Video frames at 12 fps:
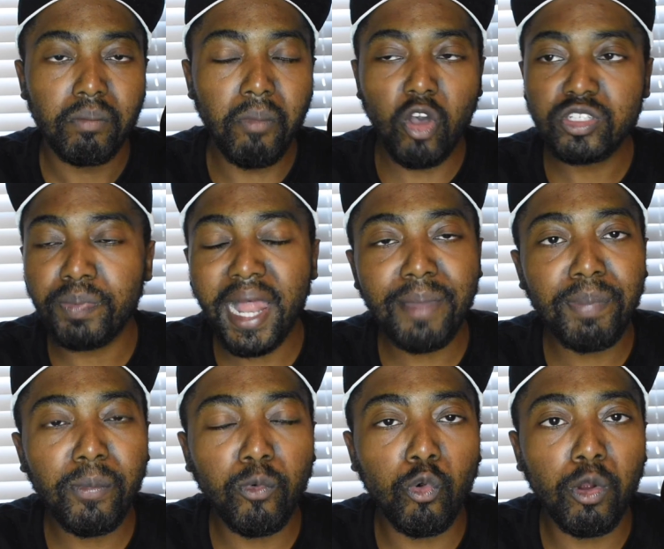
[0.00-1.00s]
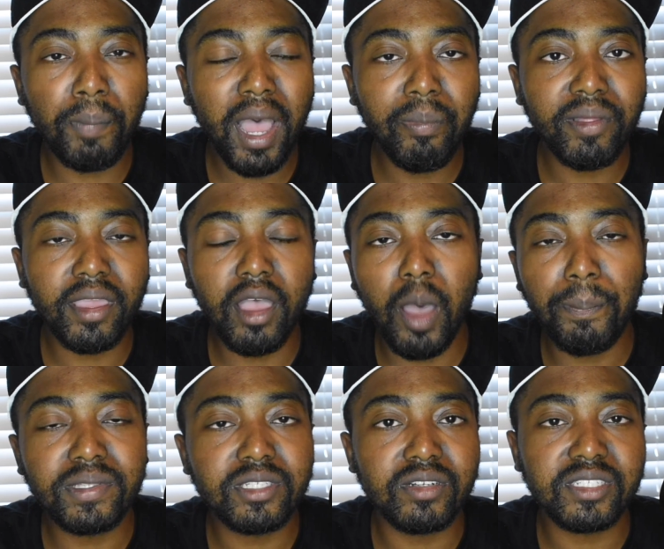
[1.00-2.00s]
Most black people were Republican up
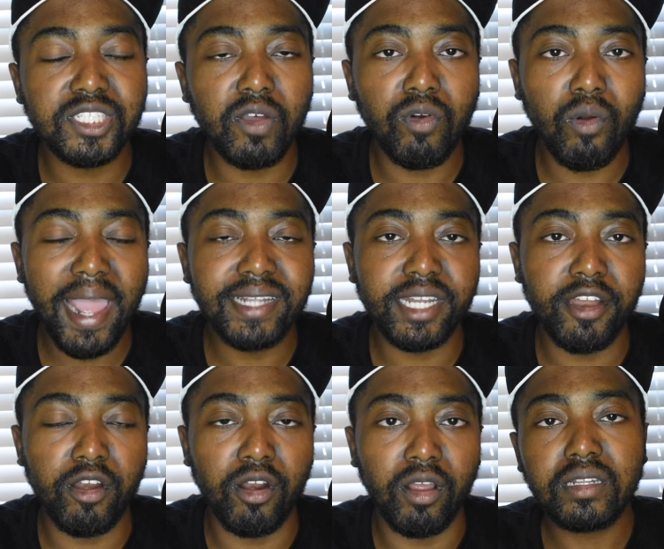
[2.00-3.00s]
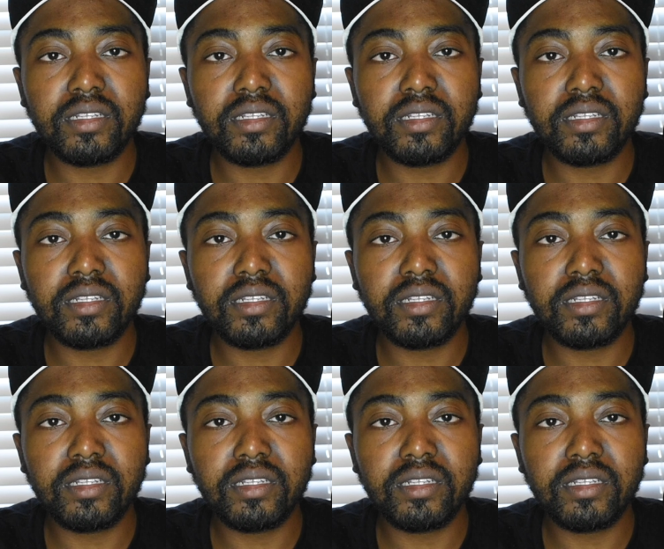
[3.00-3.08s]
until the Civil Rights era.